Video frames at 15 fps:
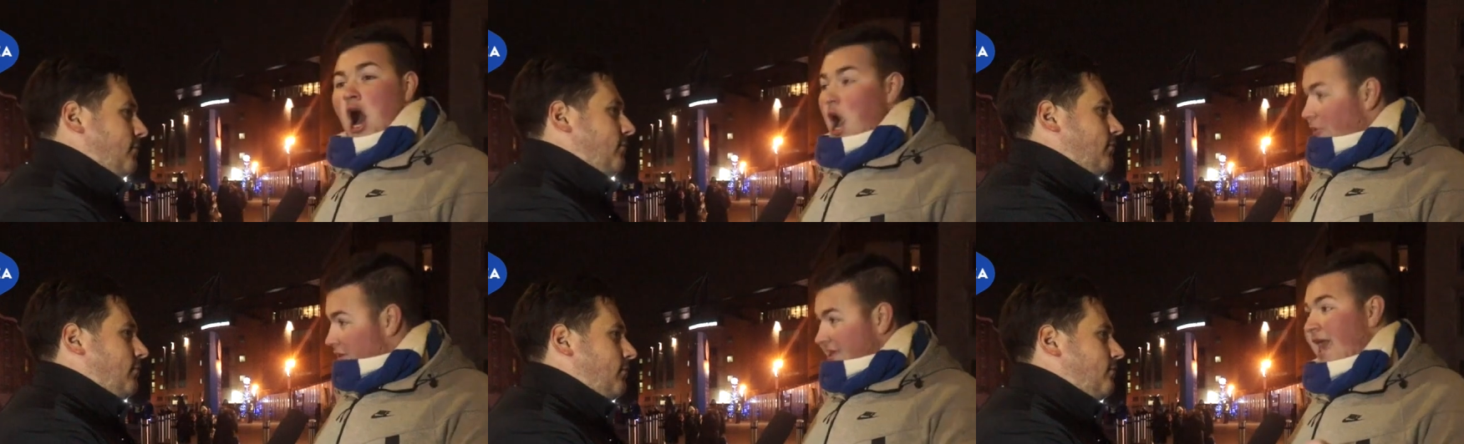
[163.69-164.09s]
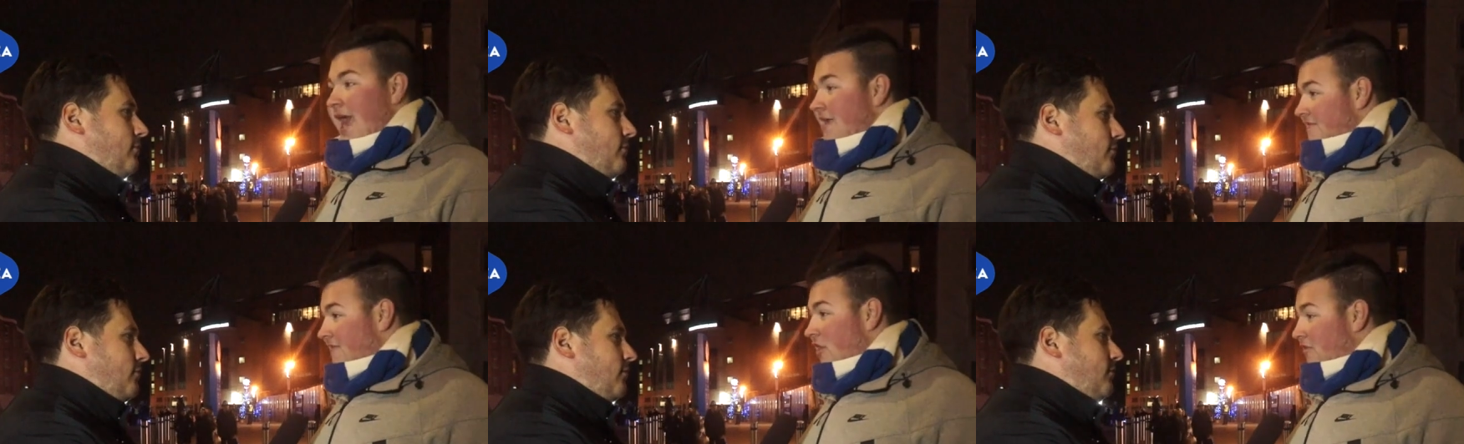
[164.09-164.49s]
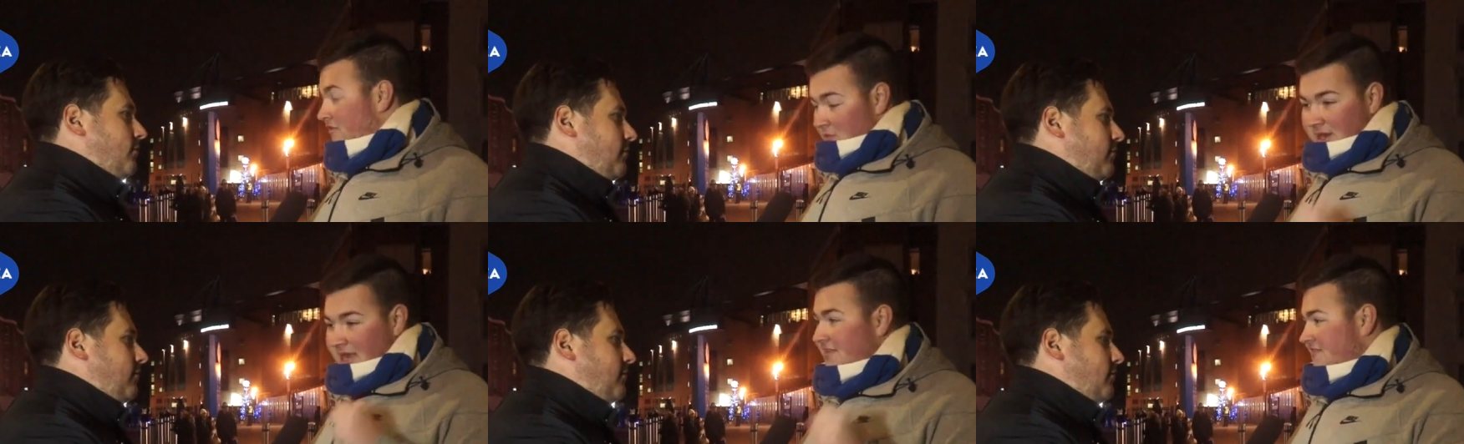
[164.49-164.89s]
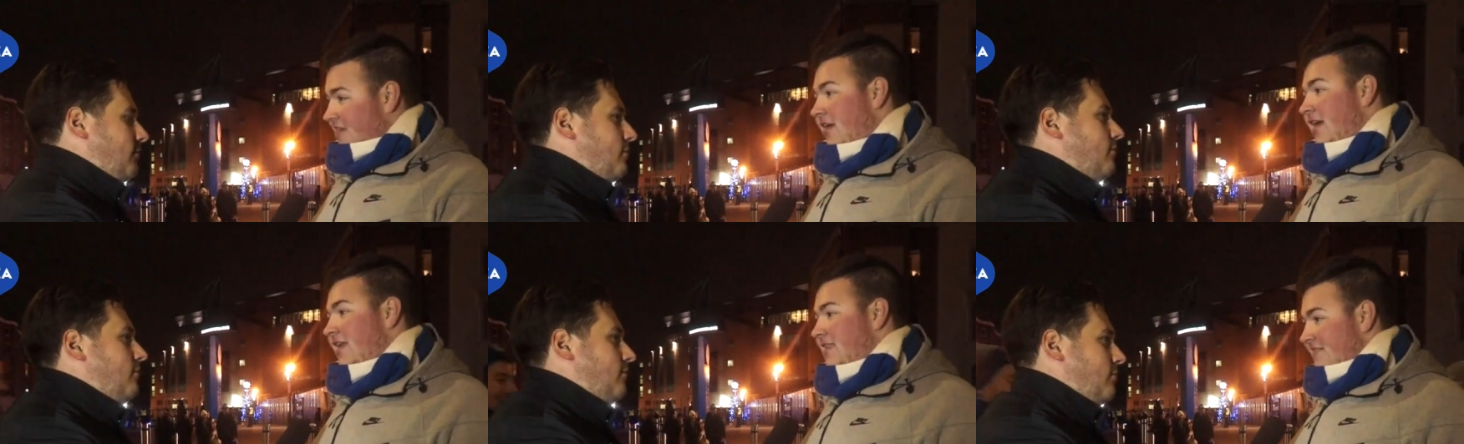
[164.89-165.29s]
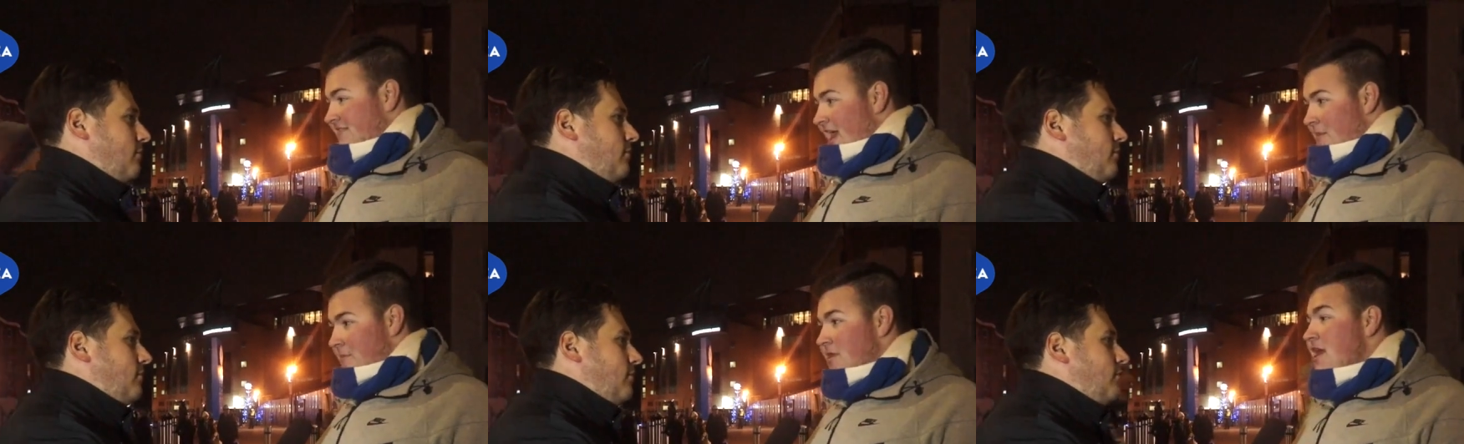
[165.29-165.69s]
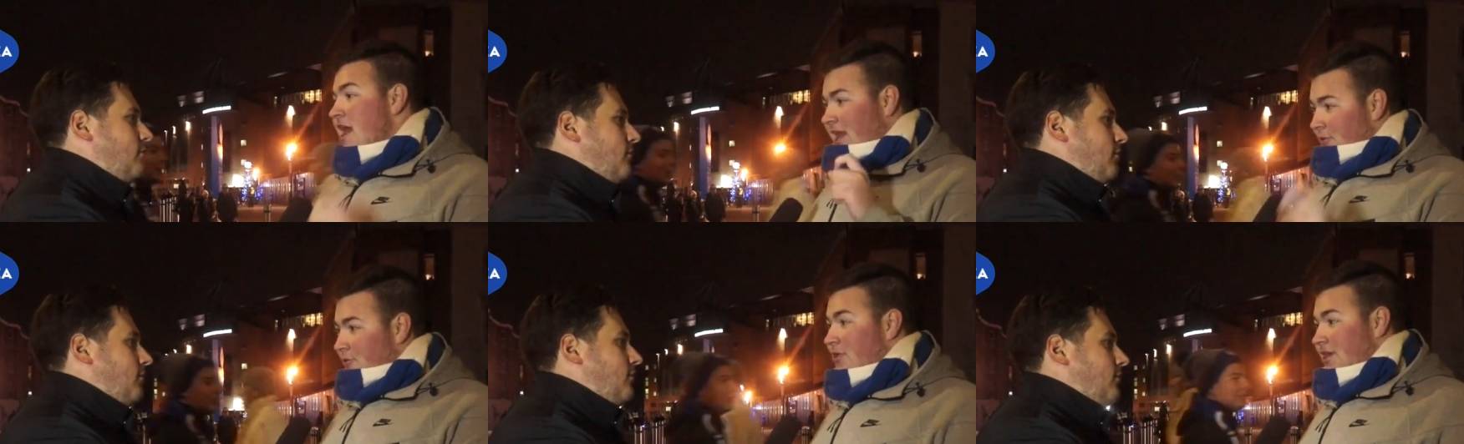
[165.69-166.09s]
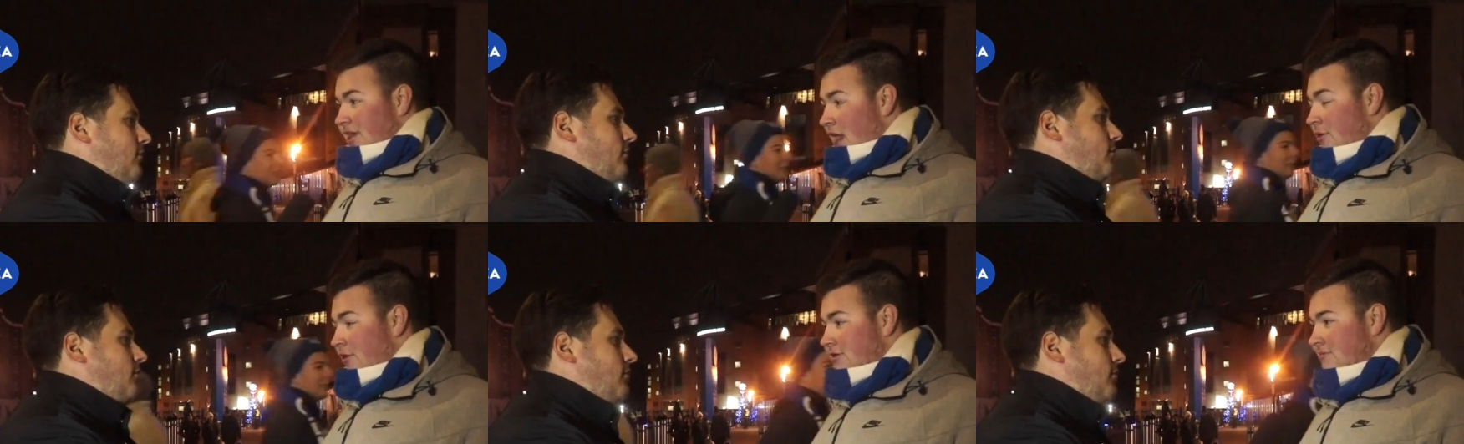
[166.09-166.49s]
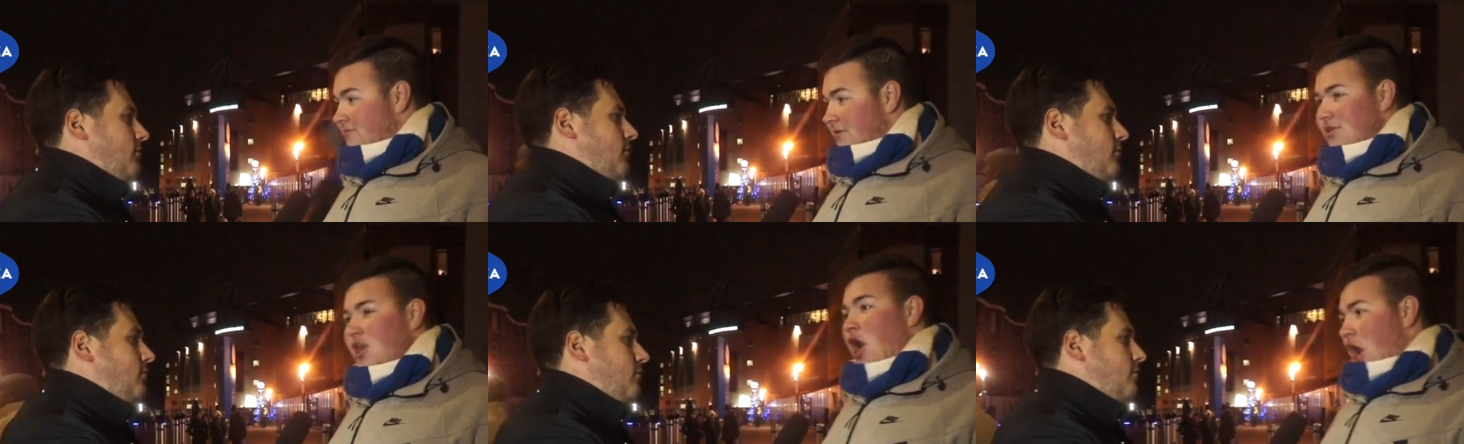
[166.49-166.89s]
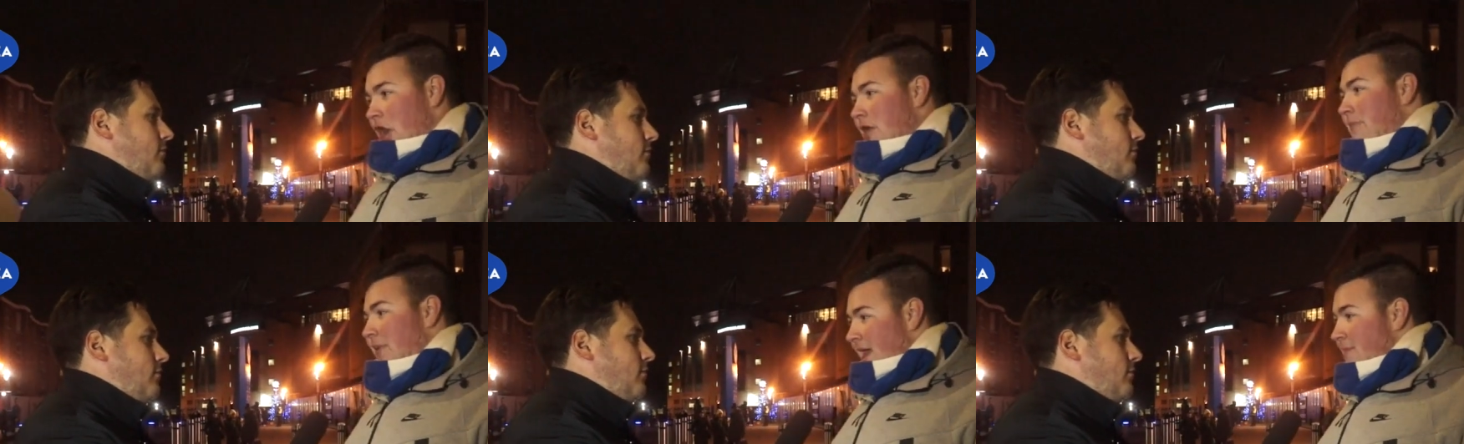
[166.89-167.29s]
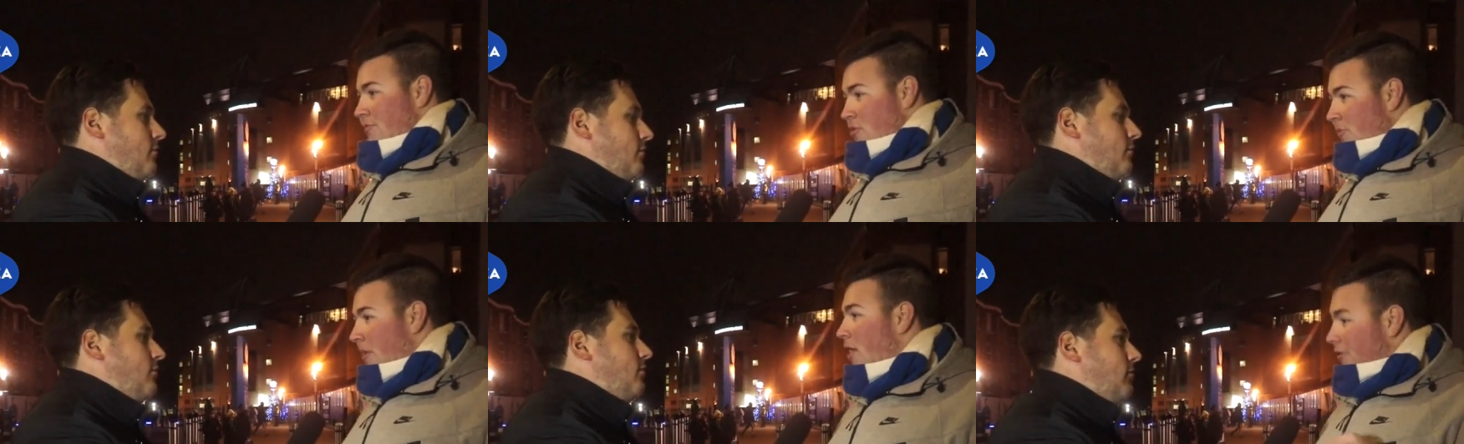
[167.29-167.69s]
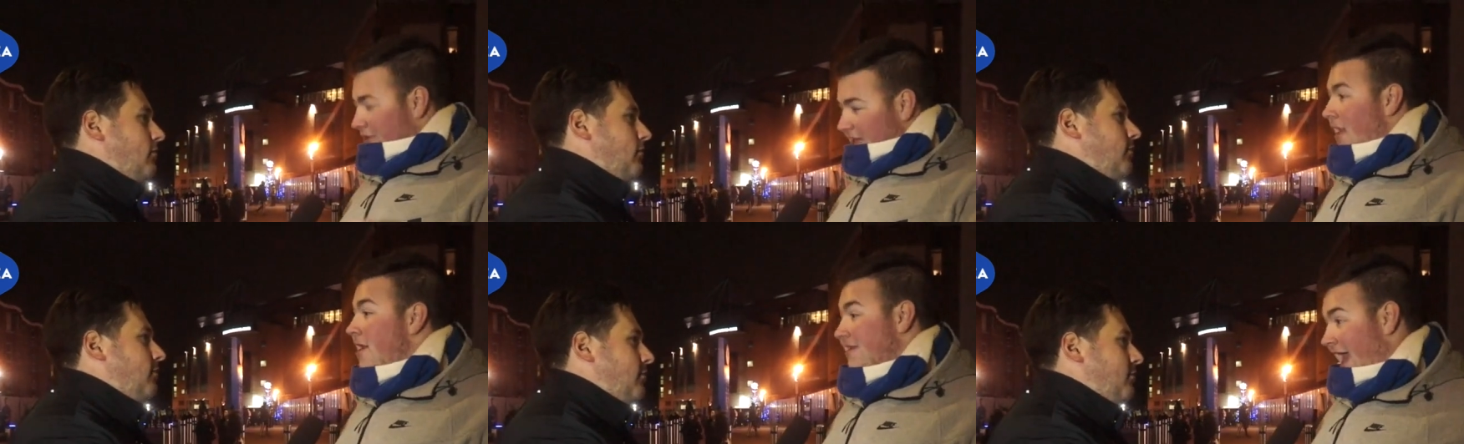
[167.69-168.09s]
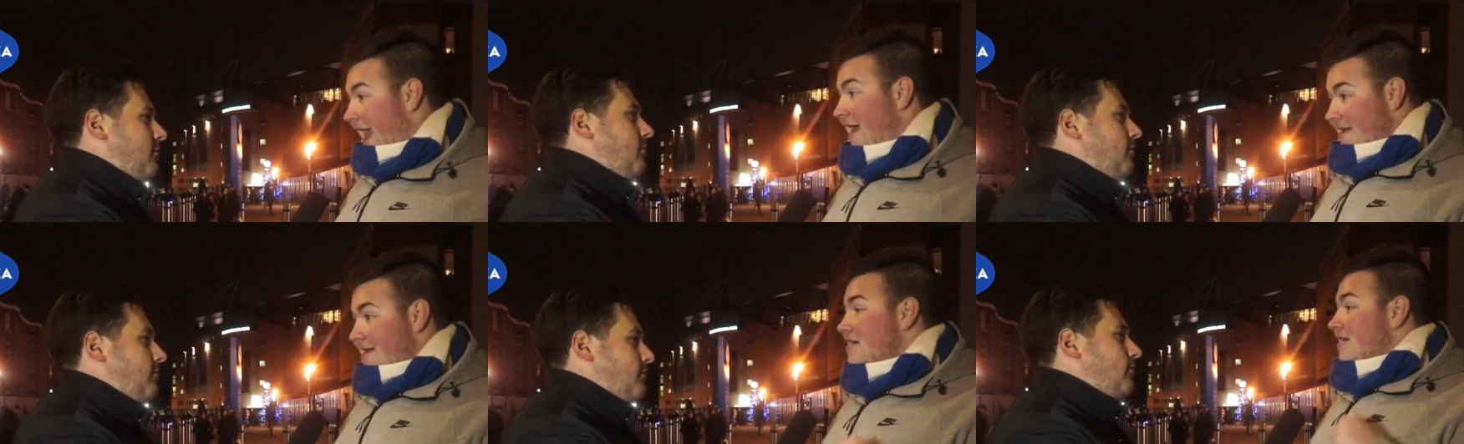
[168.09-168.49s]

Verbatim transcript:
Speaker 1: I want to get involved. I want to get stuck in this game, and I want to go and not hurt people, but I want to go and get